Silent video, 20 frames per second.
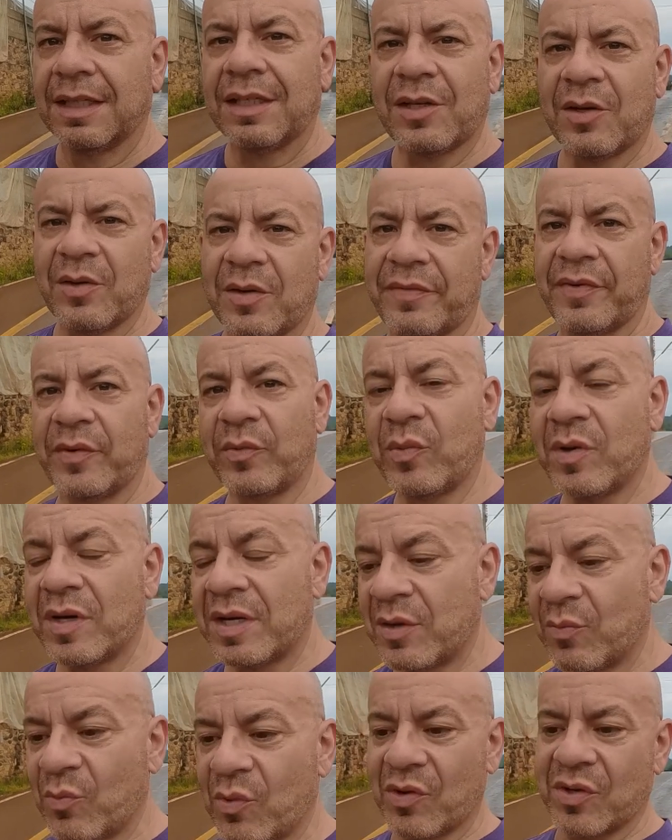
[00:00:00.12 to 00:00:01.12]
Hello
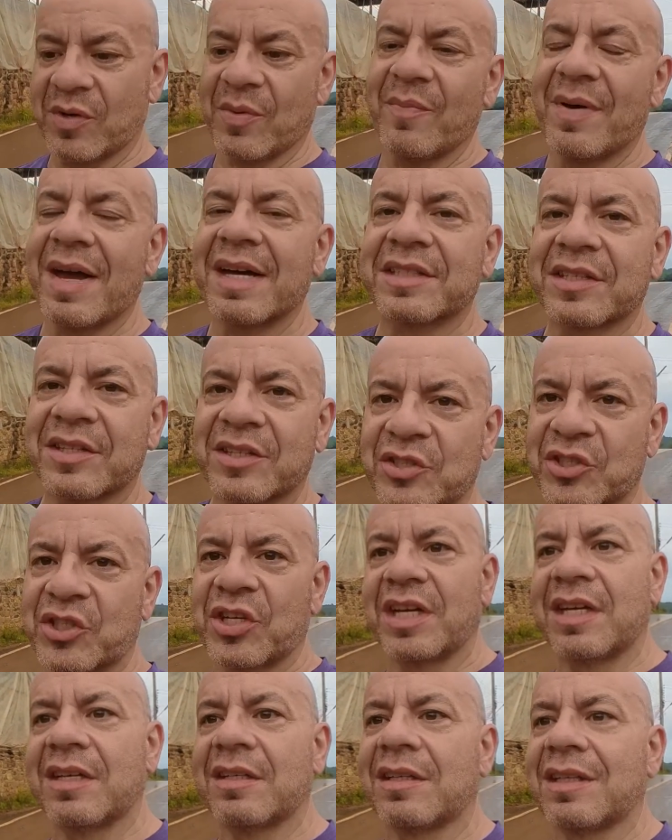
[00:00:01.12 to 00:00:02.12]
everyone and welcome back to the
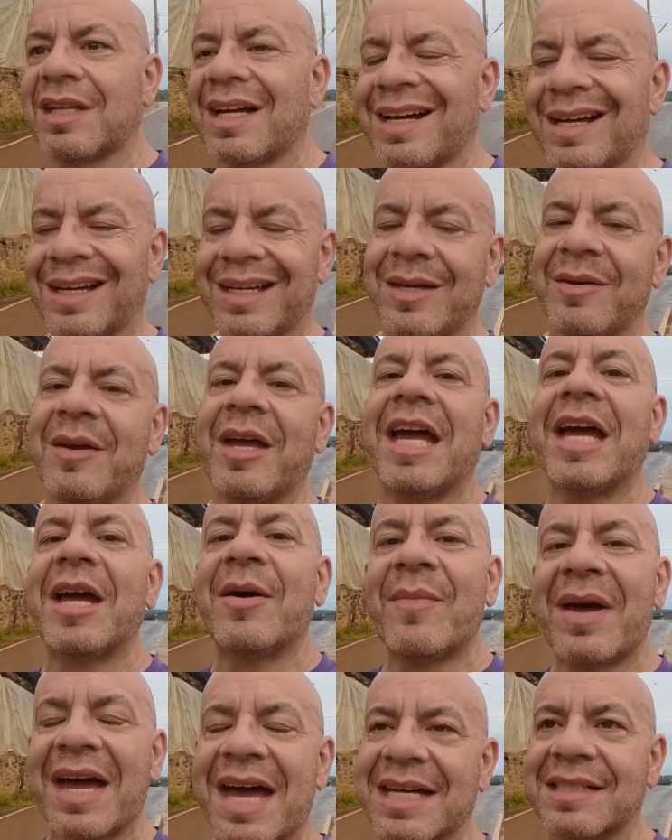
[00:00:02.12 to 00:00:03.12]
channel. I
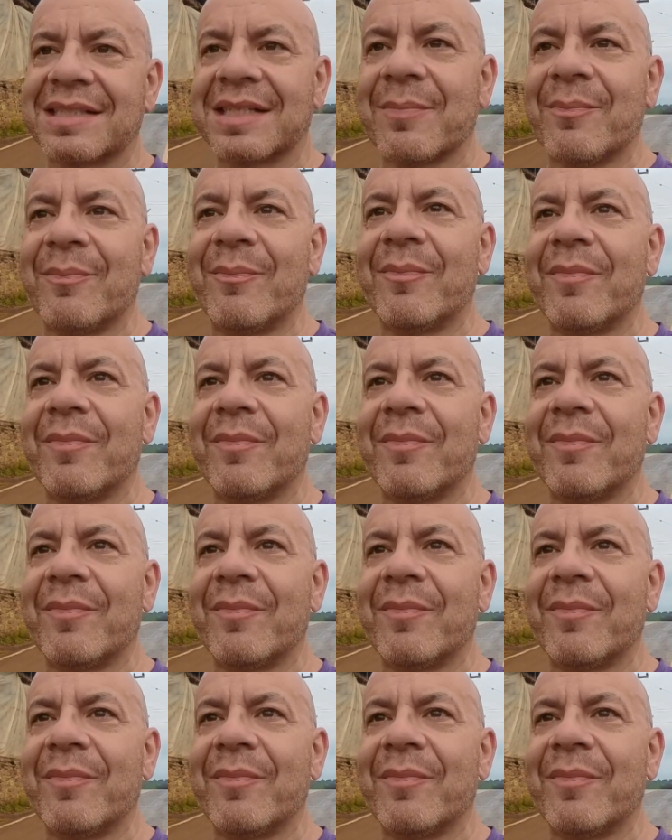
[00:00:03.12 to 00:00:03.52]
am at